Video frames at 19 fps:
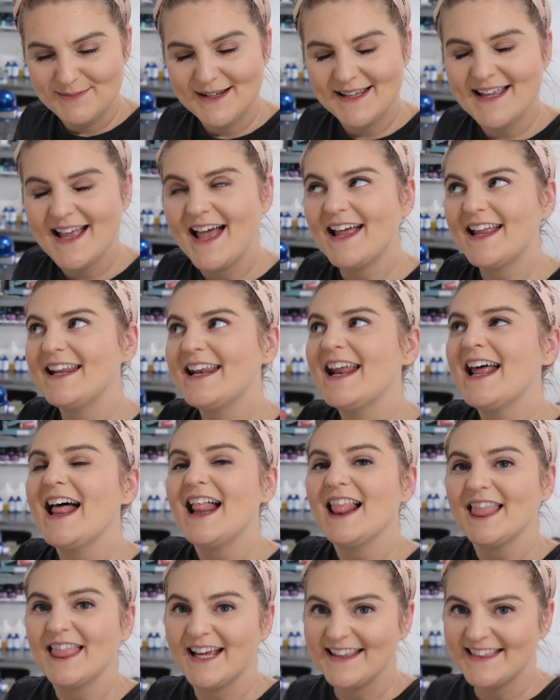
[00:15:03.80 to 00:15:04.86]
them again,
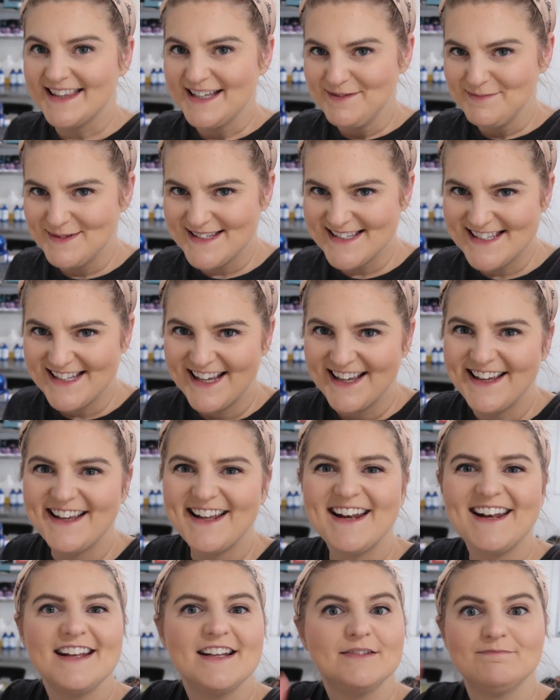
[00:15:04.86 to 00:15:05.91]
let them
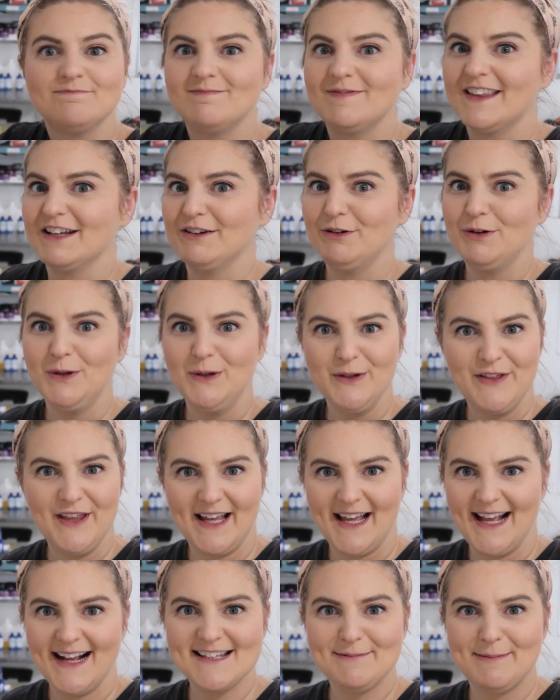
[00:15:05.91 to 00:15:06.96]
sit, the whole thing
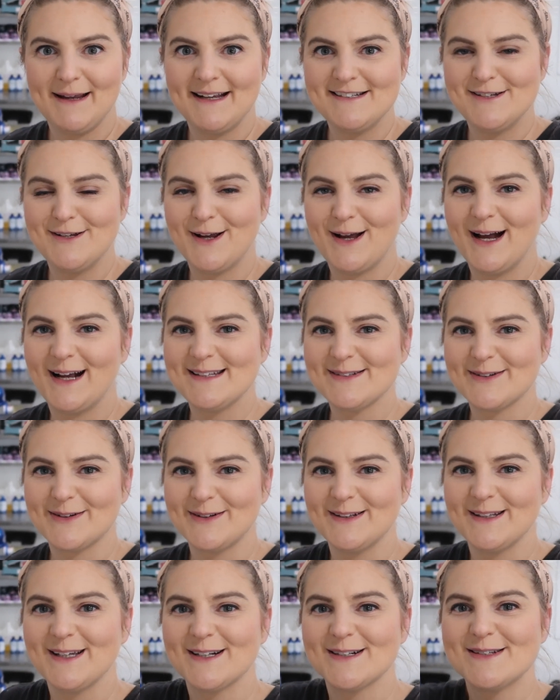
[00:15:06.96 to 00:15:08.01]
I explained to you guys
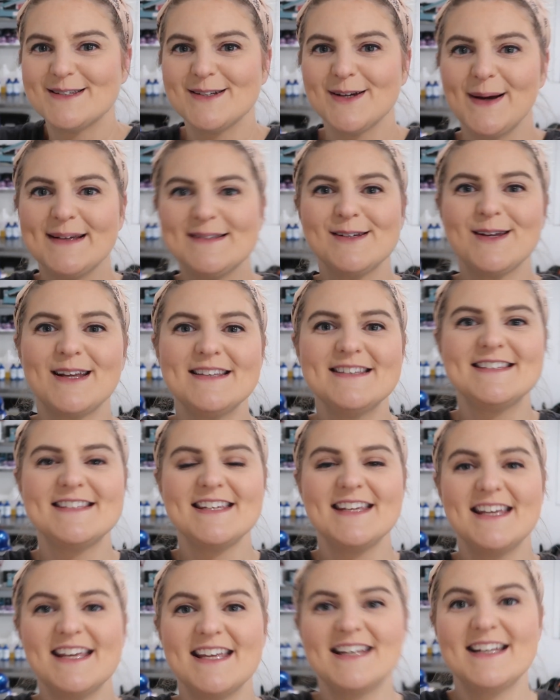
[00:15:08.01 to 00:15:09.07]
earlier. So as you can
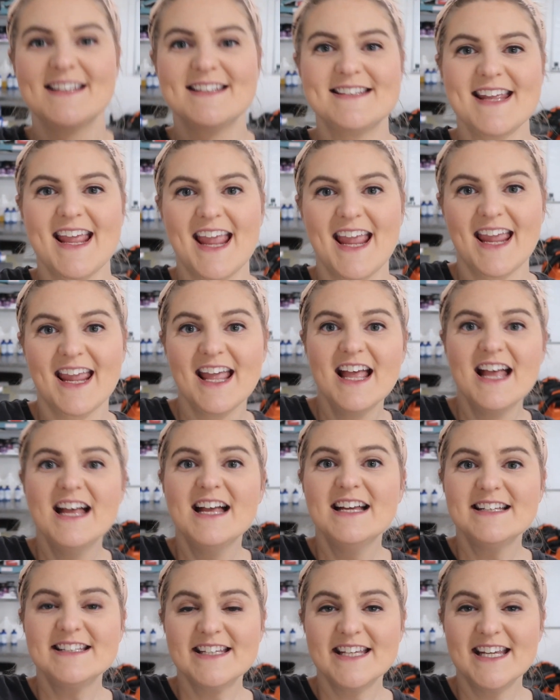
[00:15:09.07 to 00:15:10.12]
see, it is a
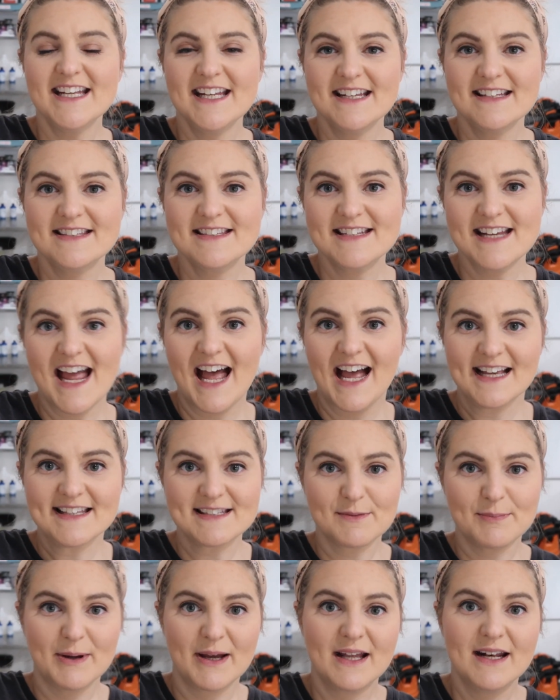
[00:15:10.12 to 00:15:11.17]
tedious task,
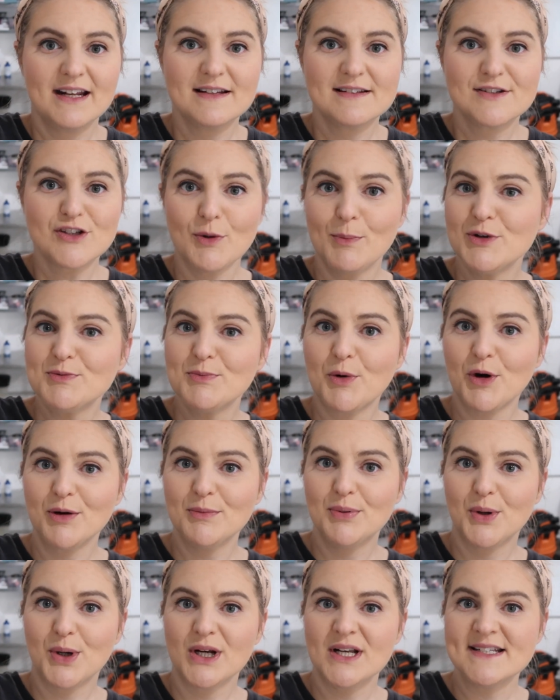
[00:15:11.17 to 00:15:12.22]
but it is so much more
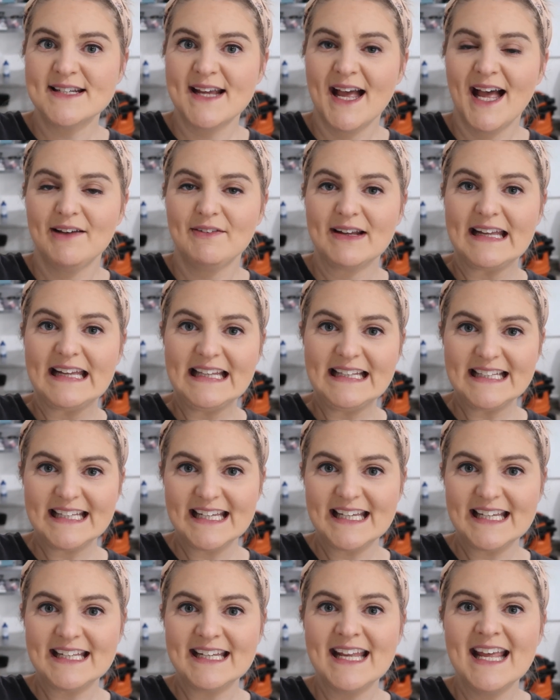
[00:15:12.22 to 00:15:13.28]
important to have a
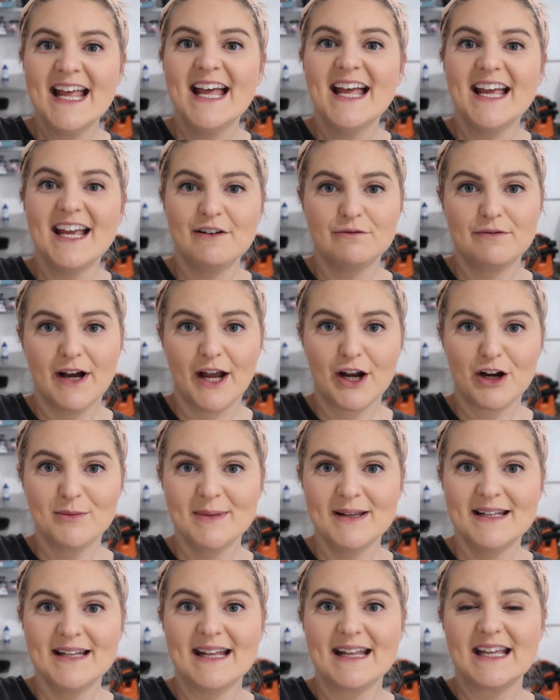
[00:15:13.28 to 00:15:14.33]
clean
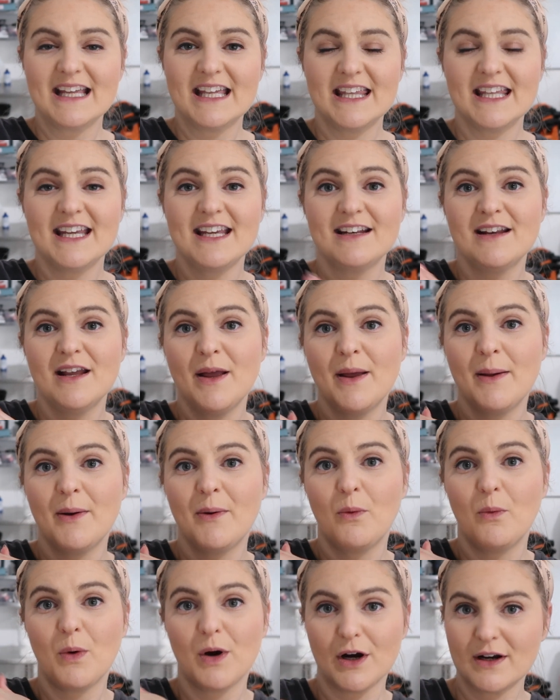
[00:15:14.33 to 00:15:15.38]
environment and clean
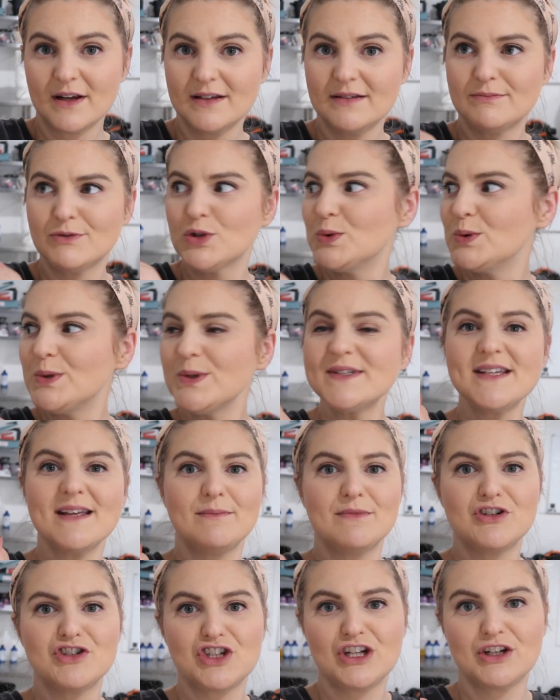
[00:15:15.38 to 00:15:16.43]
work tools and
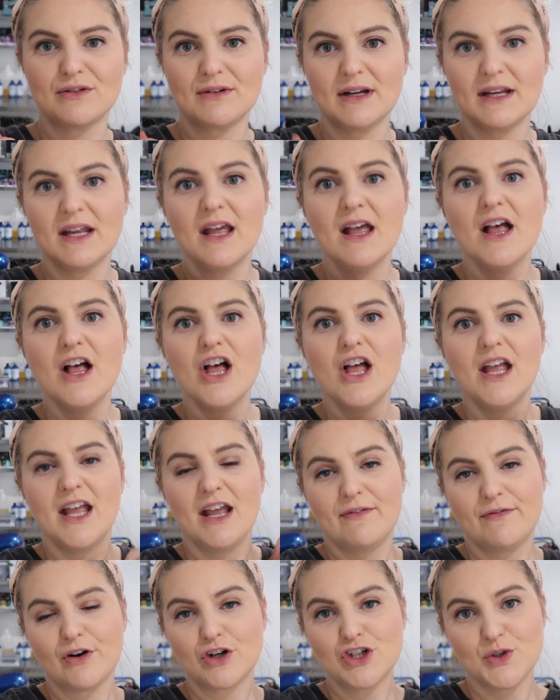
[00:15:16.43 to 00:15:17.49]
machinery
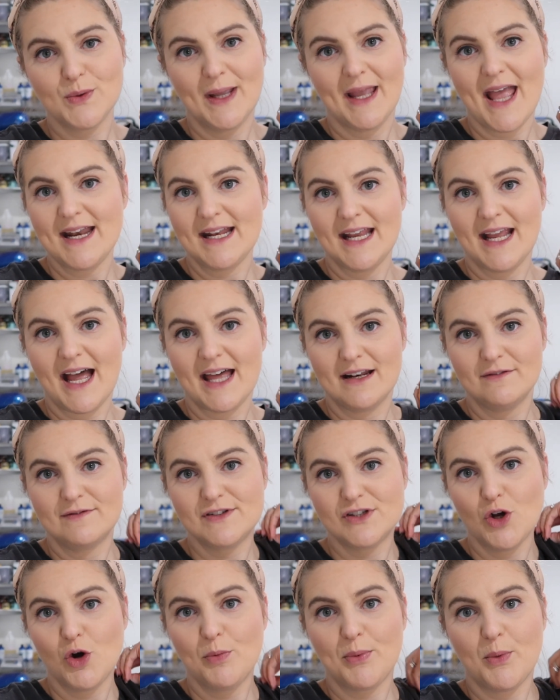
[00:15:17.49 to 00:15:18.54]
if you're doing any kind of
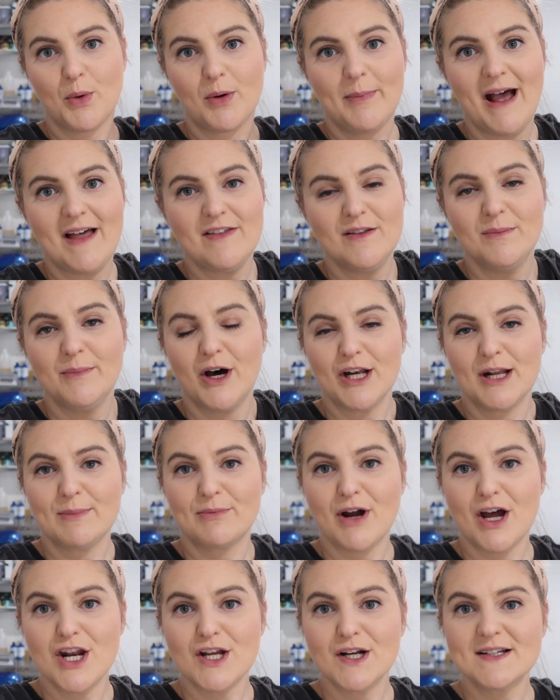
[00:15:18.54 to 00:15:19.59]
soap or bath and body
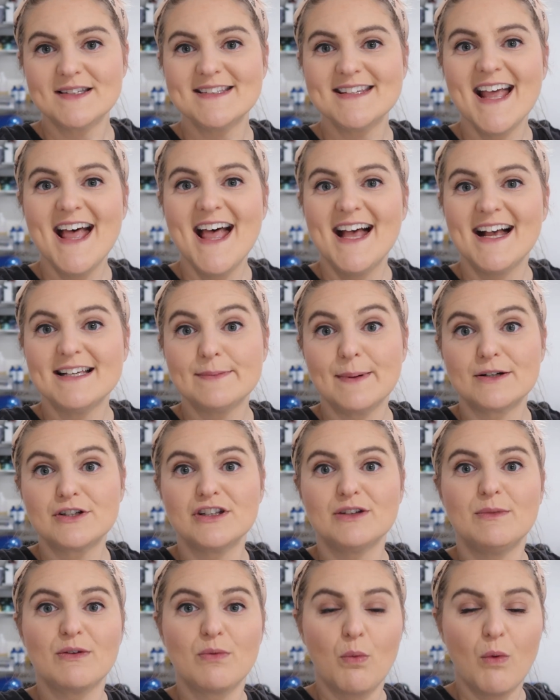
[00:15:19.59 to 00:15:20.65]
products, especially
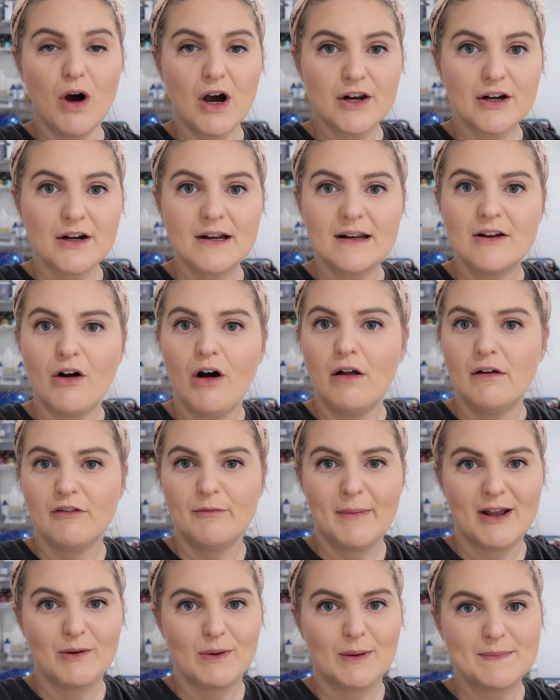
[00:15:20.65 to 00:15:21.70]
with water. And all of
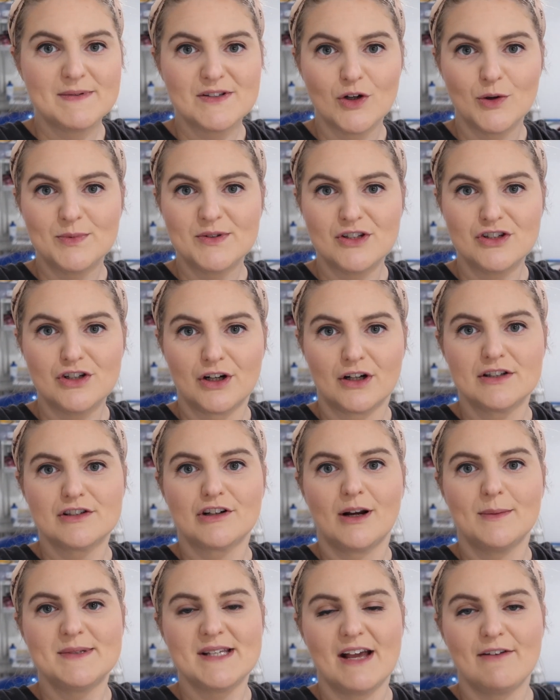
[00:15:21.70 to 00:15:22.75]
my whipped soaps and sugar
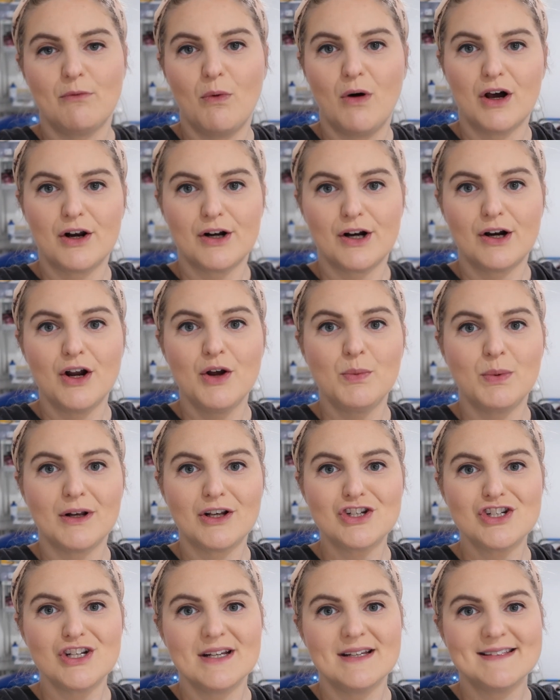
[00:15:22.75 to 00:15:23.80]
scrubs have water,
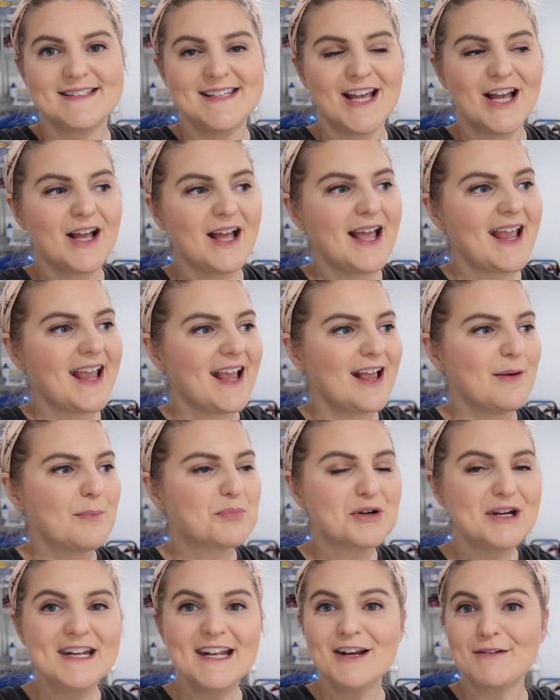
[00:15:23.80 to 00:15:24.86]
which is a
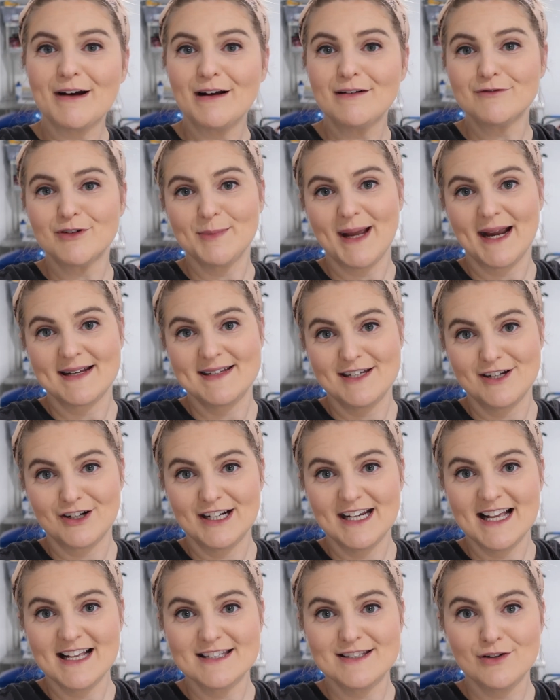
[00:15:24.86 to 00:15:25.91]
breeding ground for bacteria.